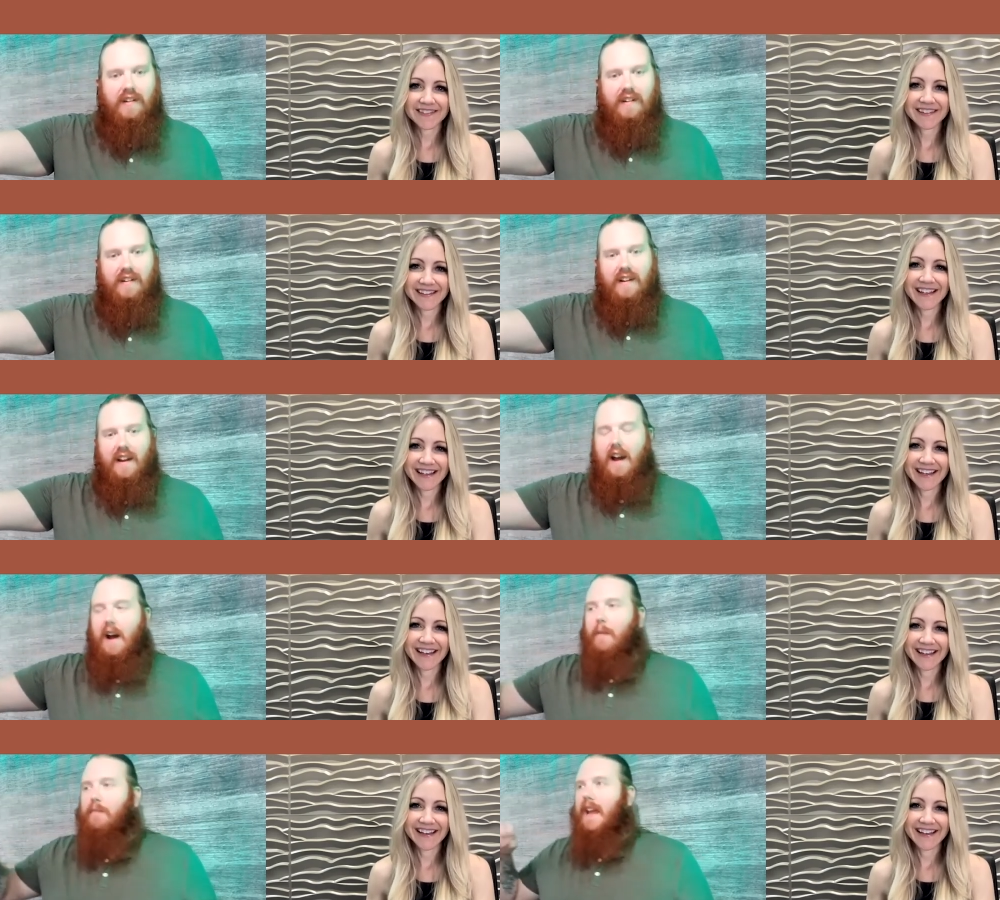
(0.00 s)
Speaker 1: Hmm.
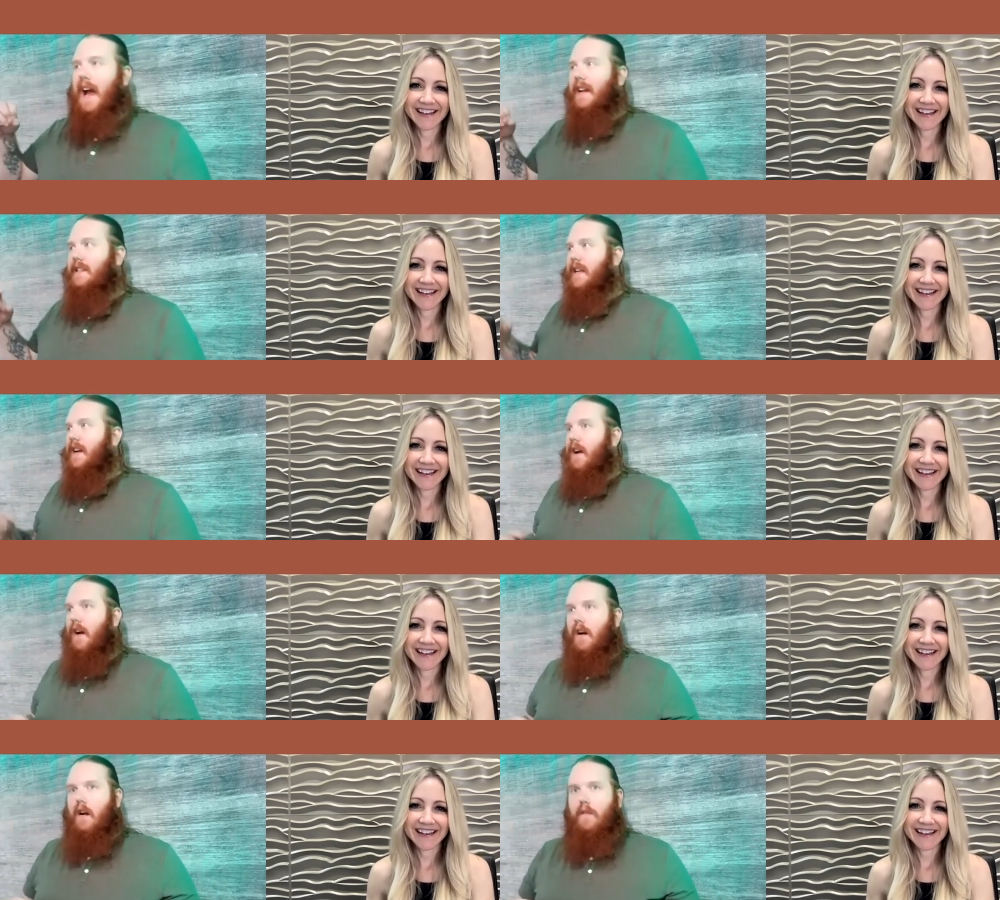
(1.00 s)
Um, the idea
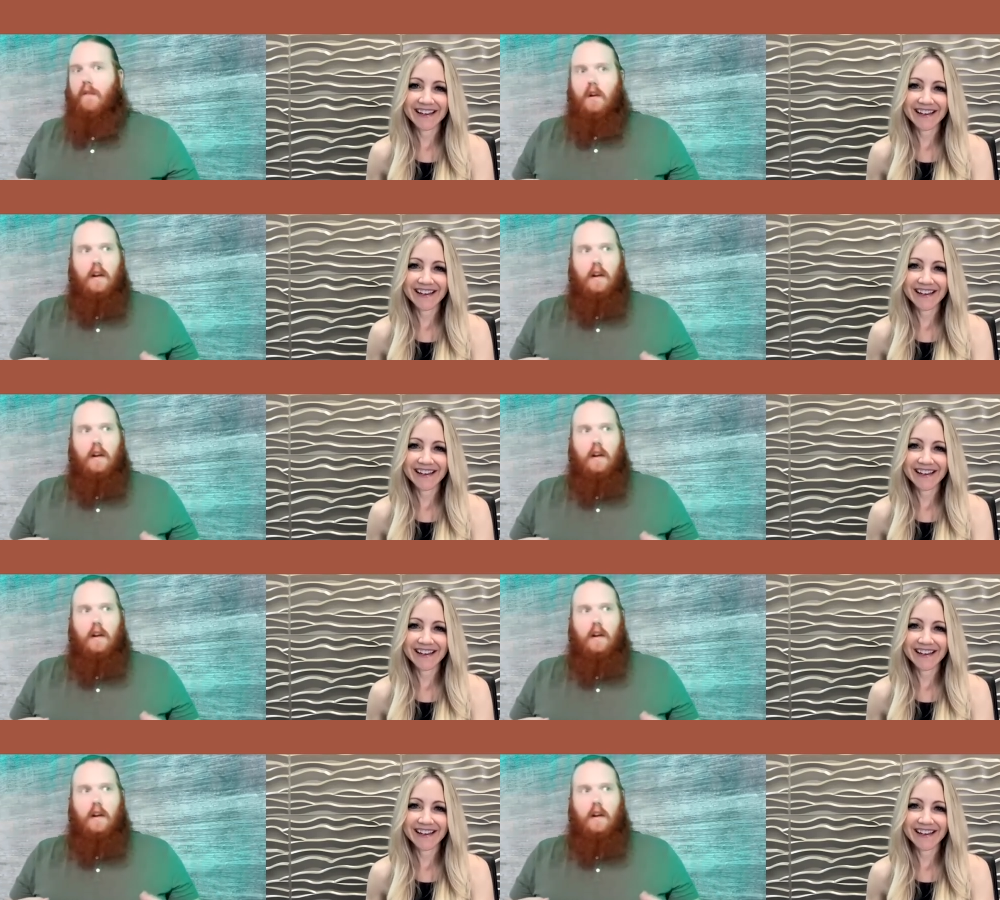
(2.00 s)
of